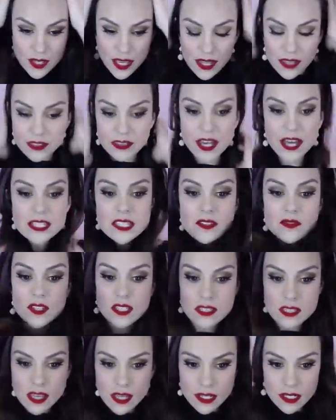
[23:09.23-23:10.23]
yeah, lots of
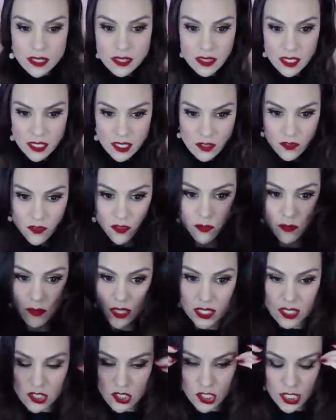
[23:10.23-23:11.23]
exciting things from
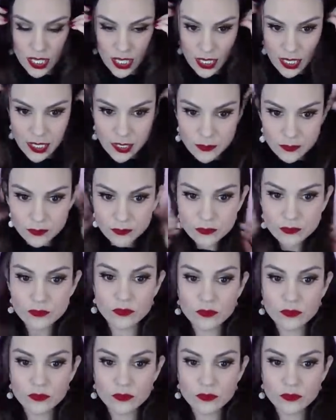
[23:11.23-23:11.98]
B&J.